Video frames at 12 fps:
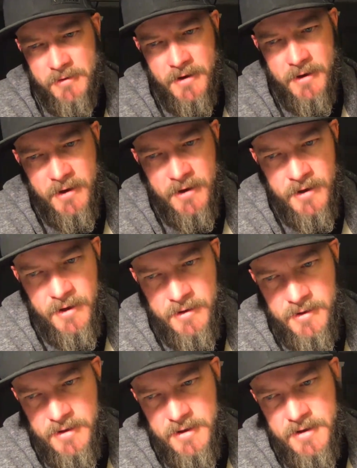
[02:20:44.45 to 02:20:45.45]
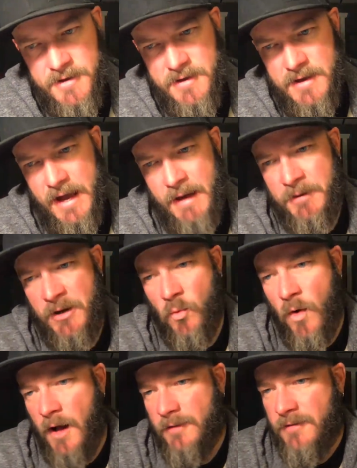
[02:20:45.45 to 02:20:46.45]
how many
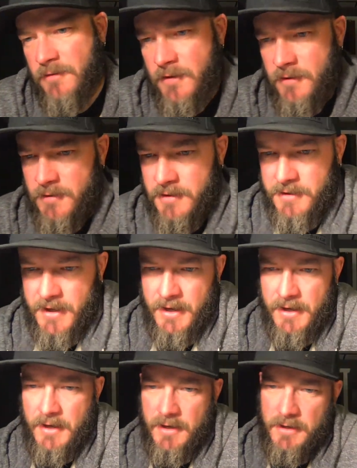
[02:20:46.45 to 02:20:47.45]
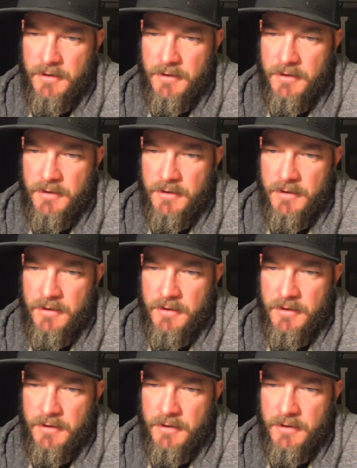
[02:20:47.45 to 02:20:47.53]
watts do you think